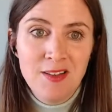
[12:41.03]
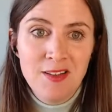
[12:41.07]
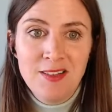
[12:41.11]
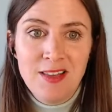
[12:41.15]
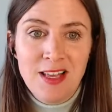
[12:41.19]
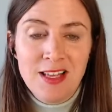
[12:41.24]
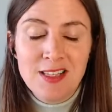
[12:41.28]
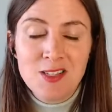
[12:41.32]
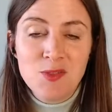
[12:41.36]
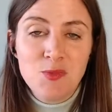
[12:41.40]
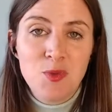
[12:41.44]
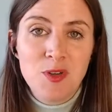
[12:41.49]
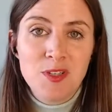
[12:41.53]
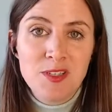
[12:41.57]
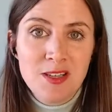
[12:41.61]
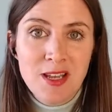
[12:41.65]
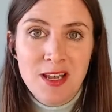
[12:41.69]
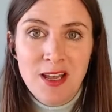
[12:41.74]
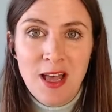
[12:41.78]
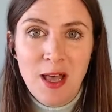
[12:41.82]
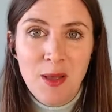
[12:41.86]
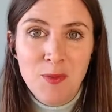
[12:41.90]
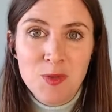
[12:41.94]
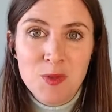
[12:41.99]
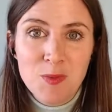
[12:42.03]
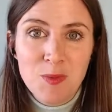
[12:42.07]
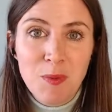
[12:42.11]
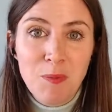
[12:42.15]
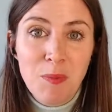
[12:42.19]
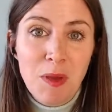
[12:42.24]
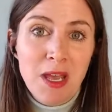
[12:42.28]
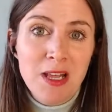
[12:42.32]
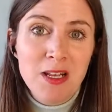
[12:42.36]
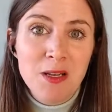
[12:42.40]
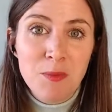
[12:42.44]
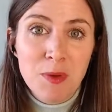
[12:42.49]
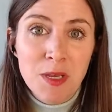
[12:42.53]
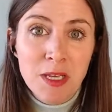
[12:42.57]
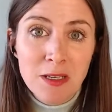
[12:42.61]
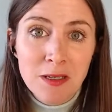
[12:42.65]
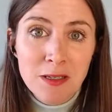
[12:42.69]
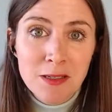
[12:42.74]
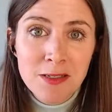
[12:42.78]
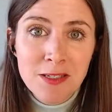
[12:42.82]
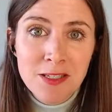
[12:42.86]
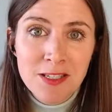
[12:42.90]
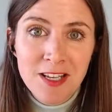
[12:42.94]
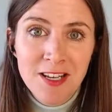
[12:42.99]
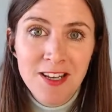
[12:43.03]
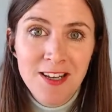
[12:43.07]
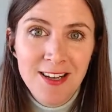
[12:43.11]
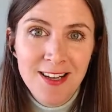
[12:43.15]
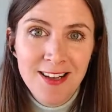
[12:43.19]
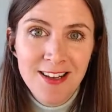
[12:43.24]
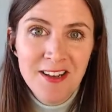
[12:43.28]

that's what helps me pay the bills?